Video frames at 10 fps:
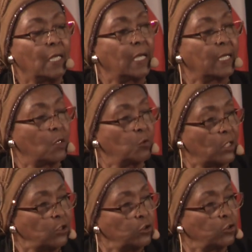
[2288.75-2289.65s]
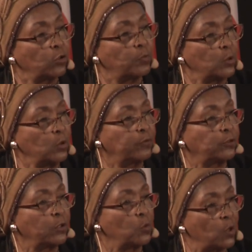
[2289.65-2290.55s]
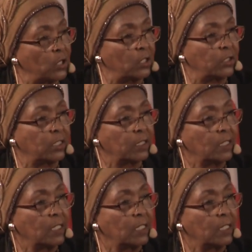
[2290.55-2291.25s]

And I want you to prove to the world